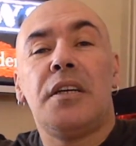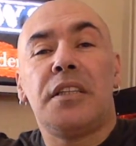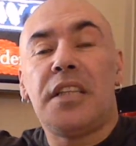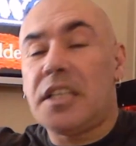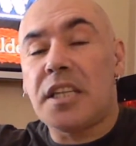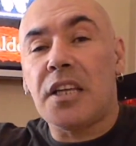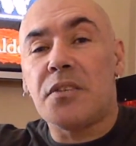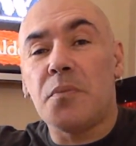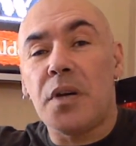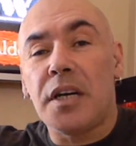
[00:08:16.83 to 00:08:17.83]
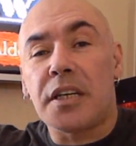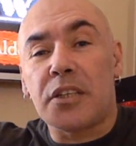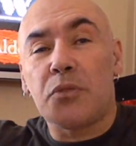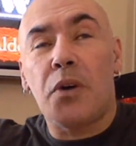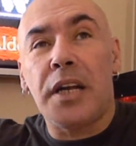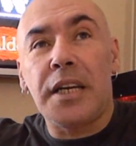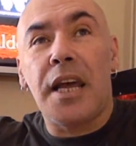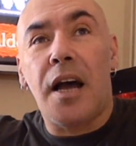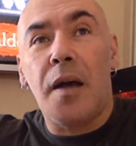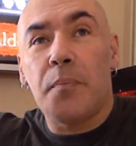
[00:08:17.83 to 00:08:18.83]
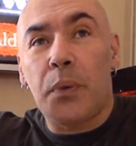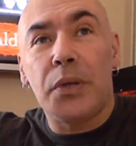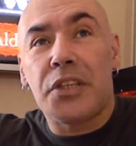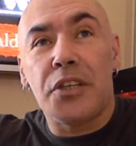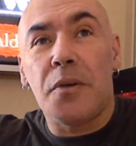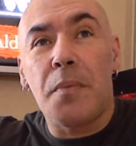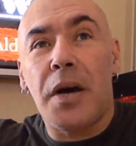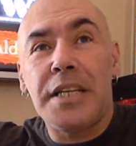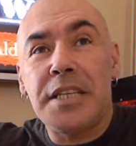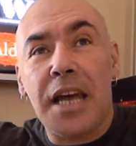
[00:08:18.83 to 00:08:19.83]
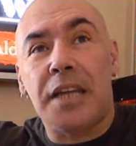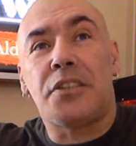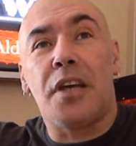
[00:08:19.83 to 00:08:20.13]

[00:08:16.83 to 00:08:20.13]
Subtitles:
This doesn't work because right now I'm pointing at my nuts.